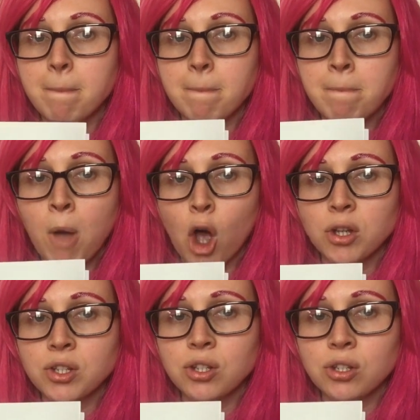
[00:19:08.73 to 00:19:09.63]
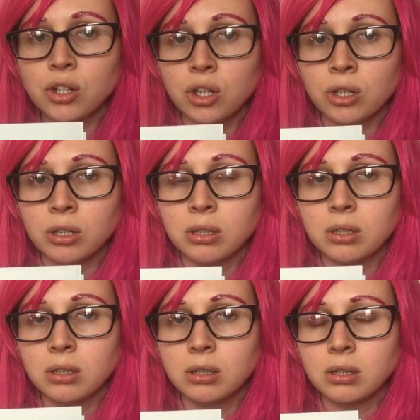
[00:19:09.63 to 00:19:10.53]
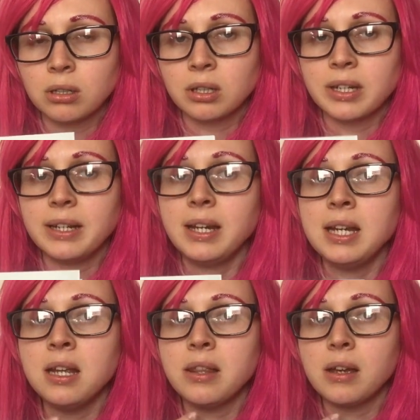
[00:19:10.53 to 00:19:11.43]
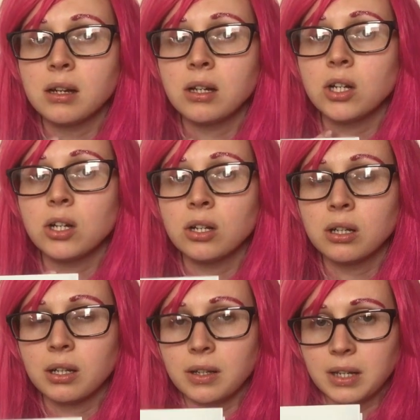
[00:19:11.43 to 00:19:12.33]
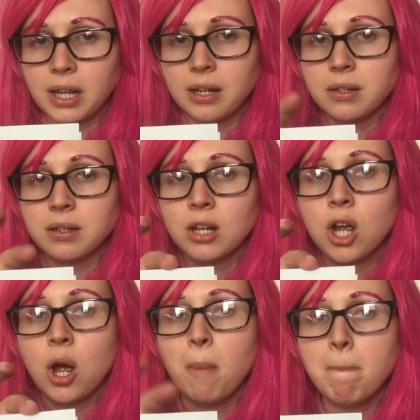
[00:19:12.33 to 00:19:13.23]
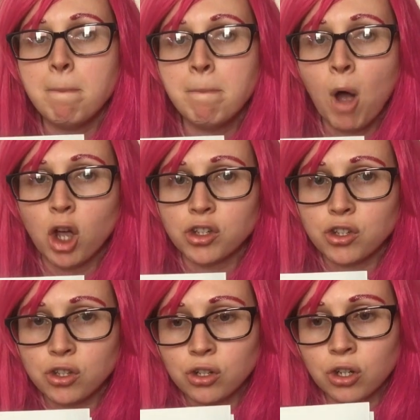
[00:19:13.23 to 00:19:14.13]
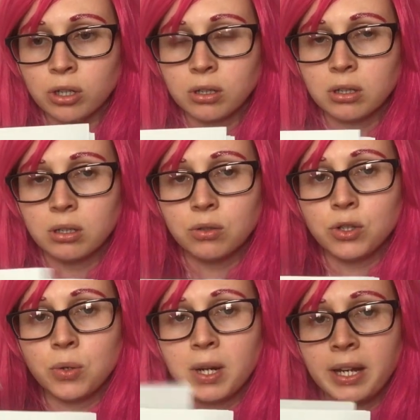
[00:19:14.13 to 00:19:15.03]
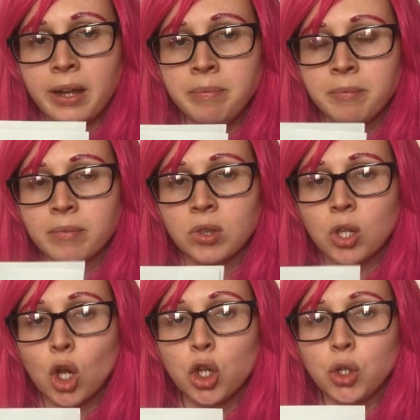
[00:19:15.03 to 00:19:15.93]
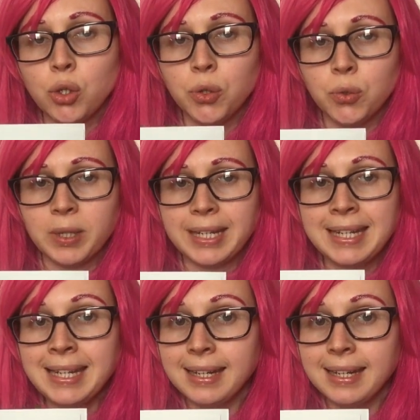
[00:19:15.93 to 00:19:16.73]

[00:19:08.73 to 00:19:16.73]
Mosque. Can you hear the k at the end? Mosque. Do it again. Unique.